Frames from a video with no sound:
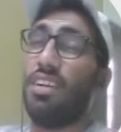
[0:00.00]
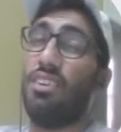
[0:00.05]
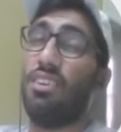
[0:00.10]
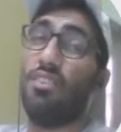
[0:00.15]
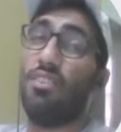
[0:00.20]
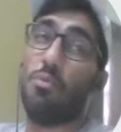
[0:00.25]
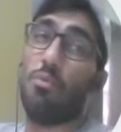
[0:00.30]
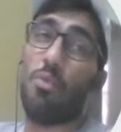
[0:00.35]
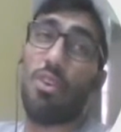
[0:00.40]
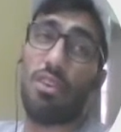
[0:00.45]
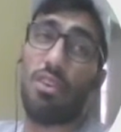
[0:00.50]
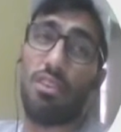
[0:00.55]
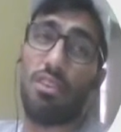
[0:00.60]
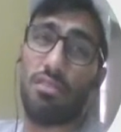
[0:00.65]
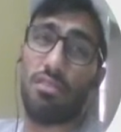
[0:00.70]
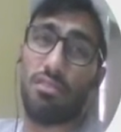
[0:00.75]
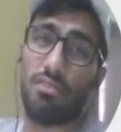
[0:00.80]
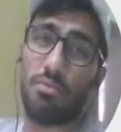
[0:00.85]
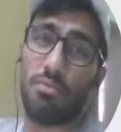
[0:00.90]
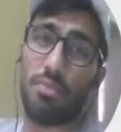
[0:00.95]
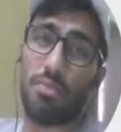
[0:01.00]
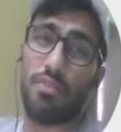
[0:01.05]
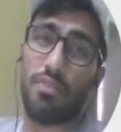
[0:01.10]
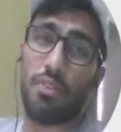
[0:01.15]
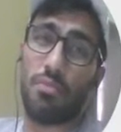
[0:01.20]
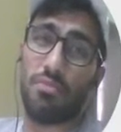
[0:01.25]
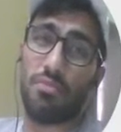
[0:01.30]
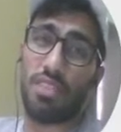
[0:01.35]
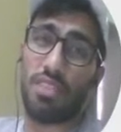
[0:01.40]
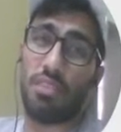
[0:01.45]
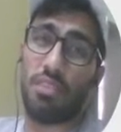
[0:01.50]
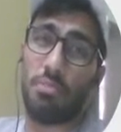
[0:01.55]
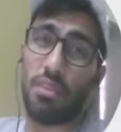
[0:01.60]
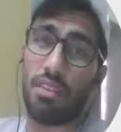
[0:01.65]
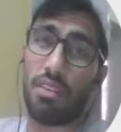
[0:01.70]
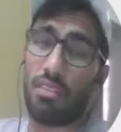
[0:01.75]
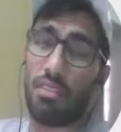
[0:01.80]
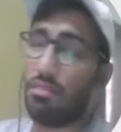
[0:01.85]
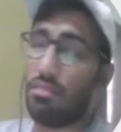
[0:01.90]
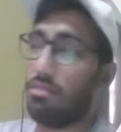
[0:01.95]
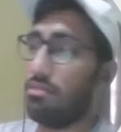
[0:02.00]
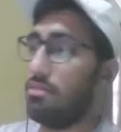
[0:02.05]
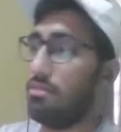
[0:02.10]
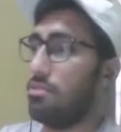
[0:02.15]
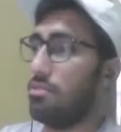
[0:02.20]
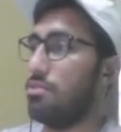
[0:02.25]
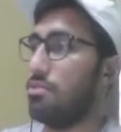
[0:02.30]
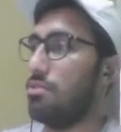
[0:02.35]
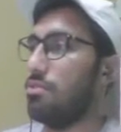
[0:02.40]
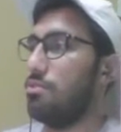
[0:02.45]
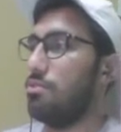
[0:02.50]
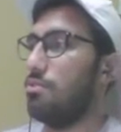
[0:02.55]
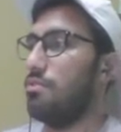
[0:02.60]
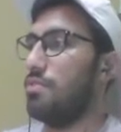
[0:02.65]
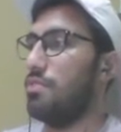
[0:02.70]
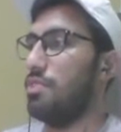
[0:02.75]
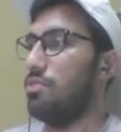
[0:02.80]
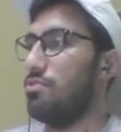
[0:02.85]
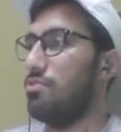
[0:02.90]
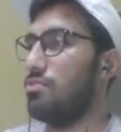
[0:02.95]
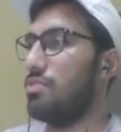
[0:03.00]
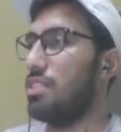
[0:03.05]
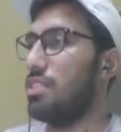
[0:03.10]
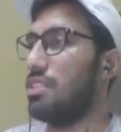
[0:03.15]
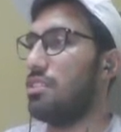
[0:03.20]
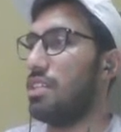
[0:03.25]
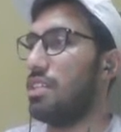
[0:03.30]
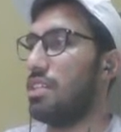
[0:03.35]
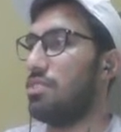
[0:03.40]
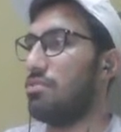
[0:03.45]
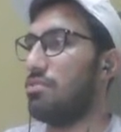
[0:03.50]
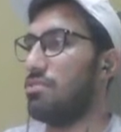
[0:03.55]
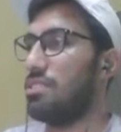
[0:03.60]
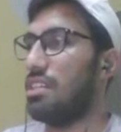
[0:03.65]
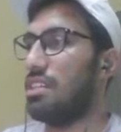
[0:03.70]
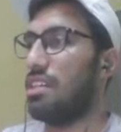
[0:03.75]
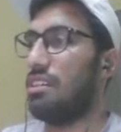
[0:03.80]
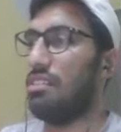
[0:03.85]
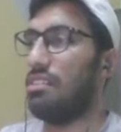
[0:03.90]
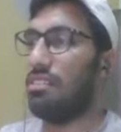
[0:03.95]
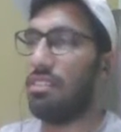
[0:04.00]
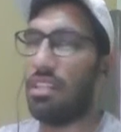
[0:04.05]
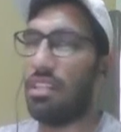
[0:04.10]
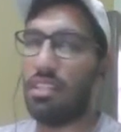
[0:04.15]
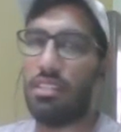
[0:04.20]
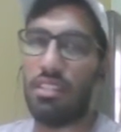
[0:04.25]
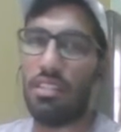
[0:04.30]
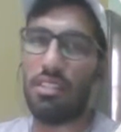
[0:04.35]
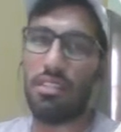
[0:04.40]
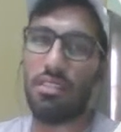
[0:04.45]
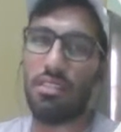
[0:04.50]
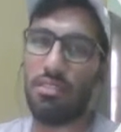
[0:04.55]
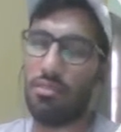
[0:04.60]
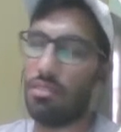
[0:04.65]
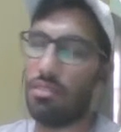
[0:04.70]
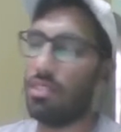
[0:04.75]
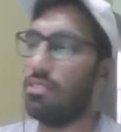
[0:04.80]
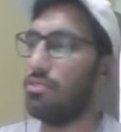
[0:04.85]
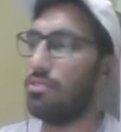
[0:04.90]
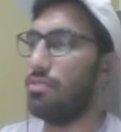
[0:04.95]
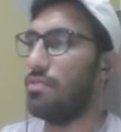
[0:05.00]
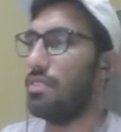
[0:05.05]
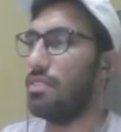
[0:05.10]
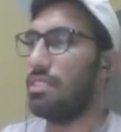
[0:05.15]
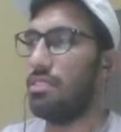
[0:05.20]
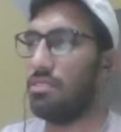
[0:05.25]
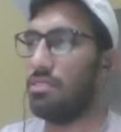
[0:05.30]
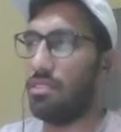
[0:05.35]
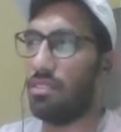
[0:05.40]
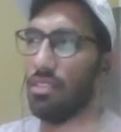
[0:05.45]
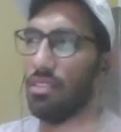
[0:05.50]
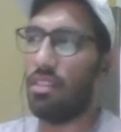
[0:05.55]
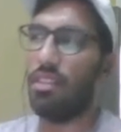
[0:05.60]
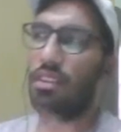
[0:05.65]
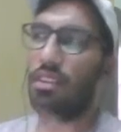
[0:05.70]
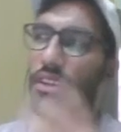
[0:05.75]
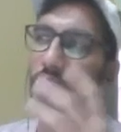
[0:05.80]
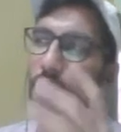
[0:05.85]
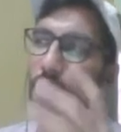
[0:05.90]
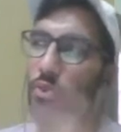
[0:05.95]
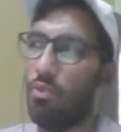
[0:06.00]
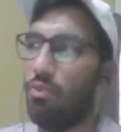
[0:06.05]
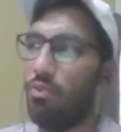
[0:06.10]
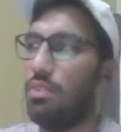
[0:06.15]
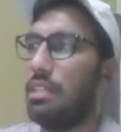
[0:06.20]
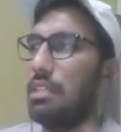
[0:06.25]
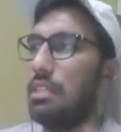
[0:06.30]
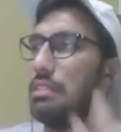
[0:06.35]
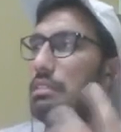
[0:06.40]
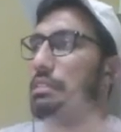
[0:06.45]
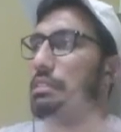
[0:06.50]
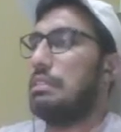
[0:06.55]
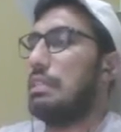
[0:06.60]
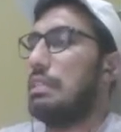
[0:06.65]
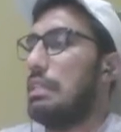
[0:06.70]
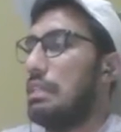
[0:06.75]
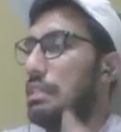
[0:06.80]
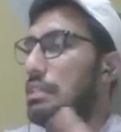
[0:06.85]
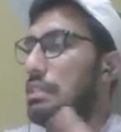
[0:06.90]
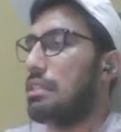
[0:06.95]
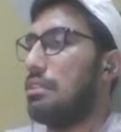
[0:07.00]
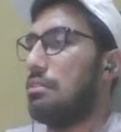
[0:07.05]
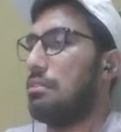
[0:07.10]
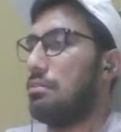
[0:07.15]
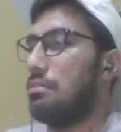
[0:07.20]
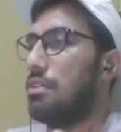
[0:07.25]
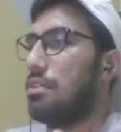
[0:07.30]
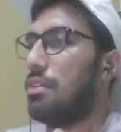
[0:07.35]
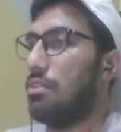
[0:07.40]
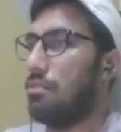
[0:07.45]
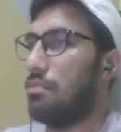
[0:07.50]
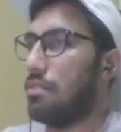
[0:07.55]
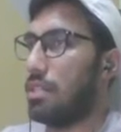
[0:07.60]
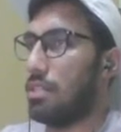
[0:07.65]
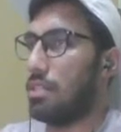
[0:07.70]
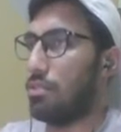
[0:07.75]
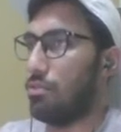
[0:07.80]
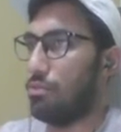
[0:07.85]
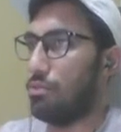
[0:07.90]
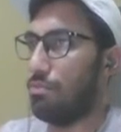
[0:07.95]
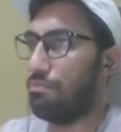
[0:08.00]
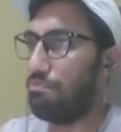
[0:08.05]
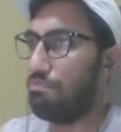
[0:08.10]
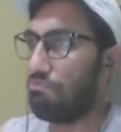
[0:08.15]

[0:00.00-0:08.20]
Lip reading: our model doesn't perform that better. So we usually try to scale that data. Okay, so we'll see later how we can scale it and what all we can do.